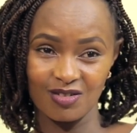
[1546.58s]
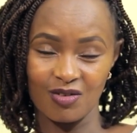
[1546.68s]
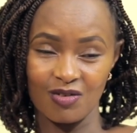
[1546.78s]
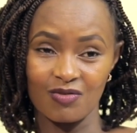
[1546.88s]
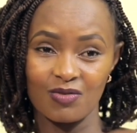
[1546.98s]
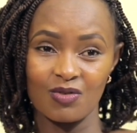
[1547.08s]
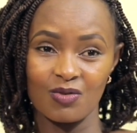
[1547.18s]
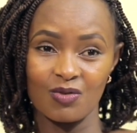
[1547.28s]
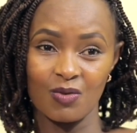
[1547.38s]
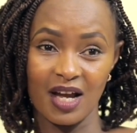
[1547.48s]
of
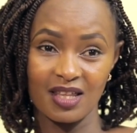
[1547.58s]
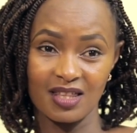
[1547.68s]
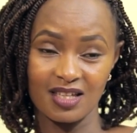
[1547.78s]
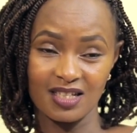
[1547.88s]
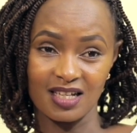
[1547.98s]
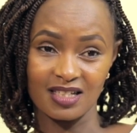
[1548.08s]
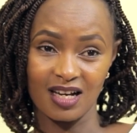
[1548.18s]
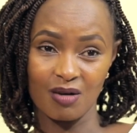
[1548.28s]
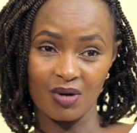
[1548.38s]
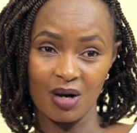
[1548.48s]
why this has
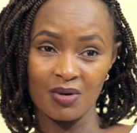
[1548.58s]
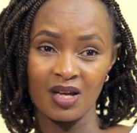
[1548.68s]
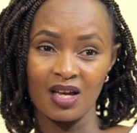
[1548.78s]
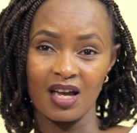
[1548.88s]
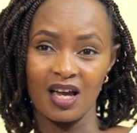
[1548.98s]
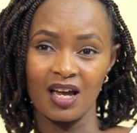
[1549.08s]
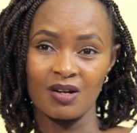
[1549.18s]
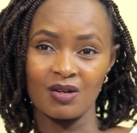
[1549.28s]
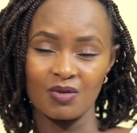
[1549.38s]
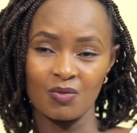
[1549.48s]
come up,
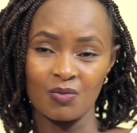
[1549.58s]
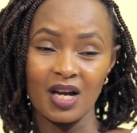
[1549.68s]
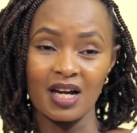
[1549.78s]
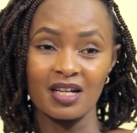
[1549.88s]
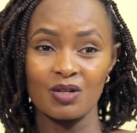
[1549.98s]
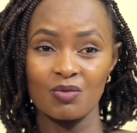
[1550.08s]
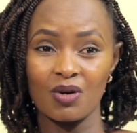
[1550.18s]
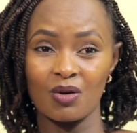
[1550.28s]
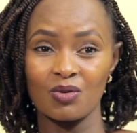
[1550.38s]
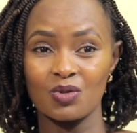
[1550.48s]
and we agreed we
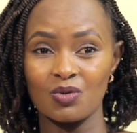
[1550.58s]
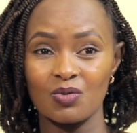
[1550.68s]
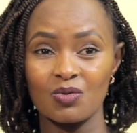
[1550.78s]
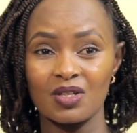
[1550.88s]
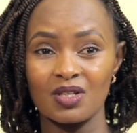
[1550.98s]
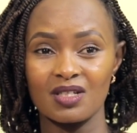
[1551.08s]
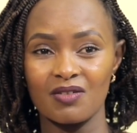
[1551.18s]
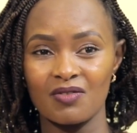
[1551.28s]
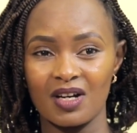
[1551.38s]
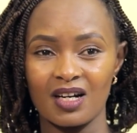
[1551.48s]
are going to do this
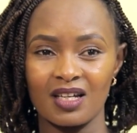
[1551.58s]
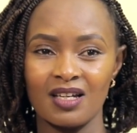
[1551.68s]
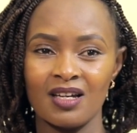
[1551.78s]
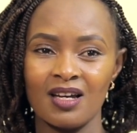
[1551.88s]
differently.